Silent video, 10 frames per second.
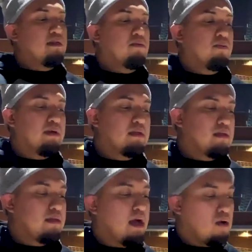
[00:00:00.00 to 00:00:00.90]
with
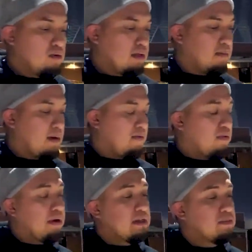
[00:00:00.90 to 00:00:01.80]
not only my
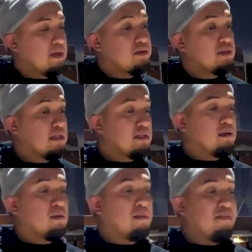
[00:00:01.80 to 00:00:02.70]
friends, but I was distant
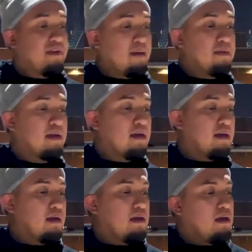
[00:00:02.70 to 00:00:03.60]
with my family.
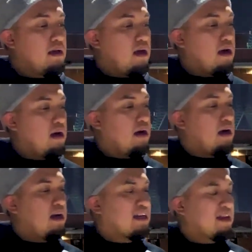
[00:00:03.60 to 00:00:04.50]
Uh,
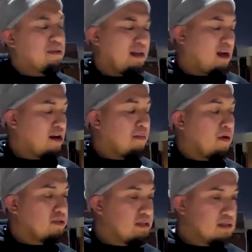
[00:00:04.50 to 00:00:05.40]
I kept a lot of
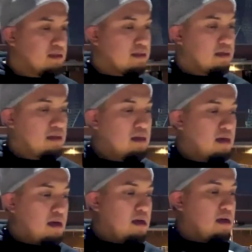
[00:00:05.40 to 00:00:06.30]
emotions
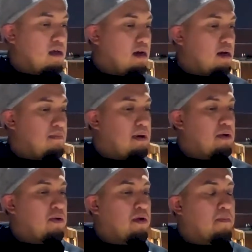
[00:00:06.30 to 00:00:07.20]
uh,
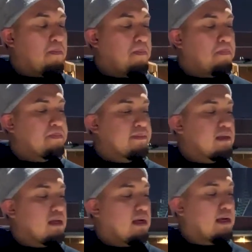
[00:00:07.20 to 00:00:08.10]
bottled up.
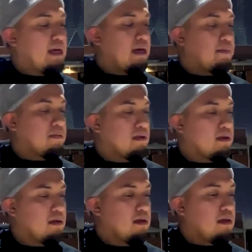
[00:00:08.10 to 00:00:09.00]
I
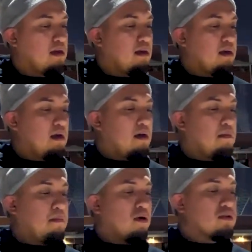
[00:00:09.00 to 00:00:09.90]

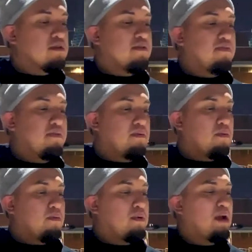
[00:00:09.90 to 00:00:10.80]
kept most of
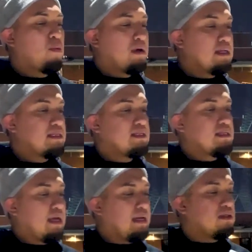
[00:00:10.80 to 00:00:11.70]
what I wanted to
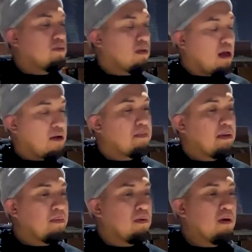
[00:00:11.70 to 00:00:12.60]
say to a lot of people,